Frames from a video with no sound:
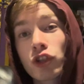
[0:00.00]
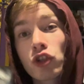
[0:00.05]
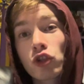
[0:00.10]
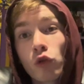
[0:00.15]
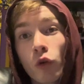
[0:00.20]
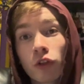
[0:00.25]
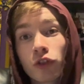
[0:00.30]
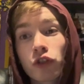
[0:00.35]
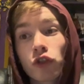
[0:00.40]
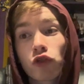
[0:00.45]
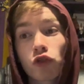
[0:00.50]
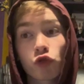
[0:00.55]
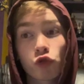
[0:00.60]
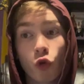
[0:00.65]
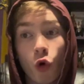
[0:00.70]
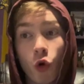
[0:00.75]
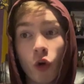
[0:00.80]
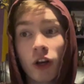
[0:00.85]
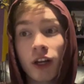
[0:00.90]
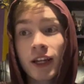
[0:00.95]
short
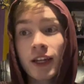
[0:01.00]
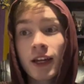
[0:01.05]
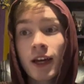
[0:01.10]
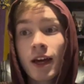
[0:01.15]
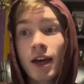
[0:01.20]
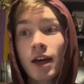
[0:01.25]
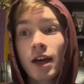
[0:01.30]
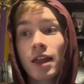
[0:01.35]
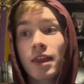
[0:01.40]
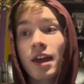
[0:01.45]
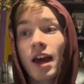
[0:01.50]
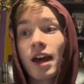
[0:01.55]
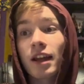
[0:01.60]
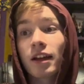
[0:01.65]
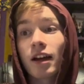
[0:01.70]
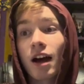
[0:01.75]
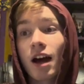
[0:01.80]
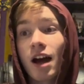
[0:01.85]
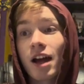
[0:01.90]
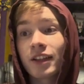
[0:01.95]
story that
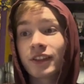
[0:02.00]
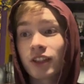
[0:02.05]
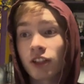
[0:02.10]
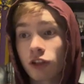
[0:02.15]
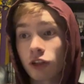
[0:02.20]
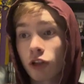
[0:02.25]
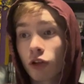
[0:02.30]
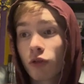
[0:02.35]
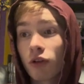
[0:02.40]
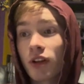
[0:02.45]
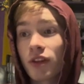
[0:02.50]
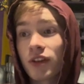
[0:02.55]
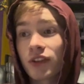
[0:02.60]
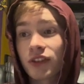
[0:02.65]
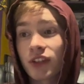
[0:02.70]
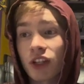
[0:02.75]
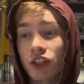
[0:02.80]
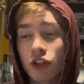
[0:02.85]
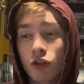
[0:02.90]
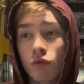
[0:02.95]
uh, is included in
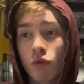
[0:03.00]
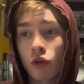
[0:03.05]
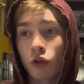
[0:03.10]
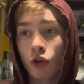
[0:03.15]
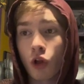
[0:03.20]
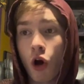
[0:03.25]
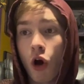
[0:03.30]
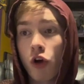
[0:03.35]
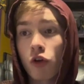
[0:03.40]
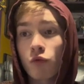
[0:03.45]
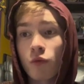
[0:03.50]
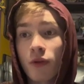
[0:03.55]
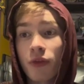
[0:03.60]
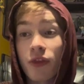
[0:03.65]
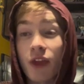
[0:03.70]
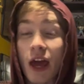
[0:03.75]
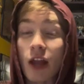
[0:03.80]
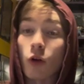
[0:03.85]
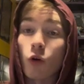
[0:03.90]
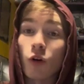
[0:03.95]
this issue along with
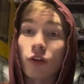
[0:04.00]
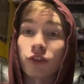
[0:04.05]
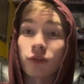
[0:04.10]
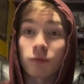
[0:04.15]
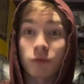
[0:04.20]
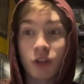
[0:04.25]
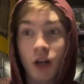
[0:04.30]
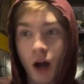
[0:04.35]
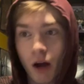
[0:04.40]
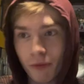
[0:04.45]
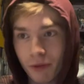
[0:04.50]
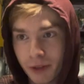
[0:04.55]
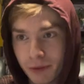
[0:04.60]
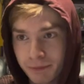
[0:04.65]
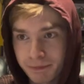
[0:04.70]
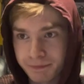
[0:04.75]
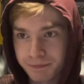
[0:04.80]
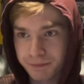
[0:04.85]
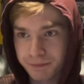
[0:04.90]
that awesome cover.